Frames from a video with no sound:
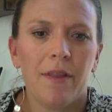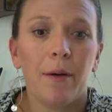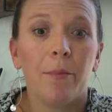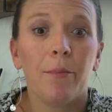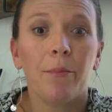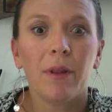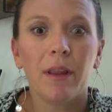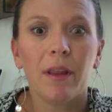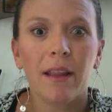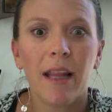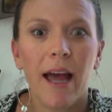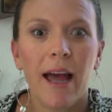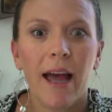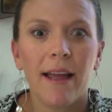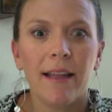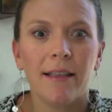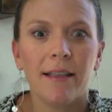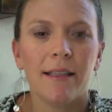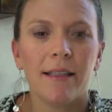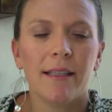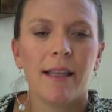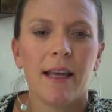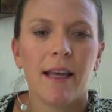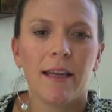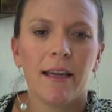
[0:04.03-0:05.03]
the
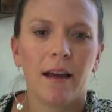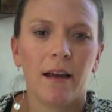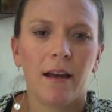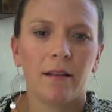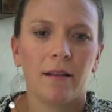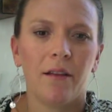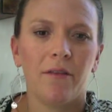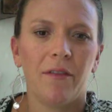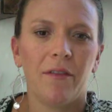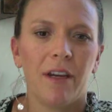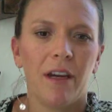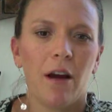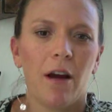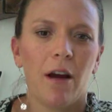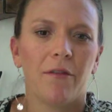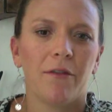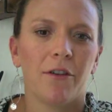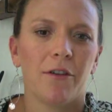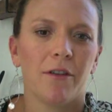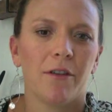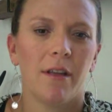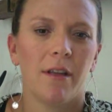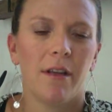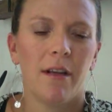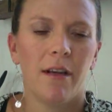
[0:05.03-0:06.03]
blends that Young Living
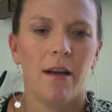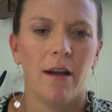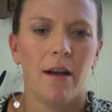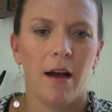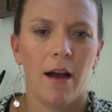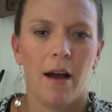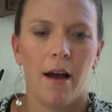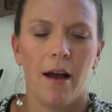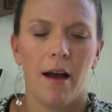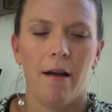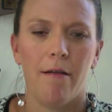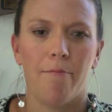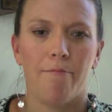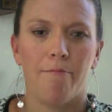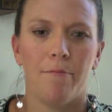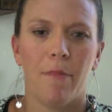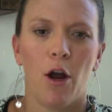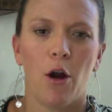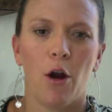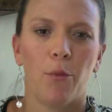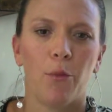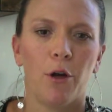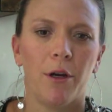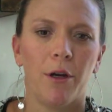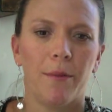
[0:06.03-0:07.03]
offers in um,
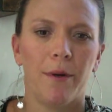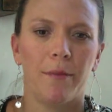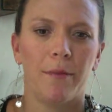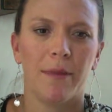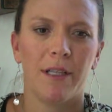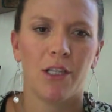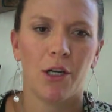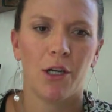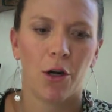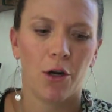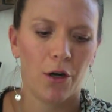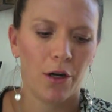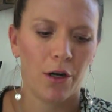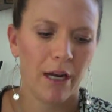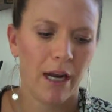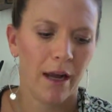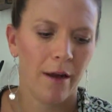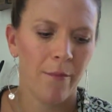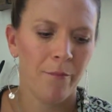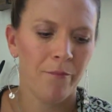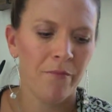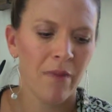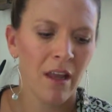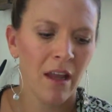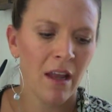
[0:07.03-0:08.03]
our premium starter kit.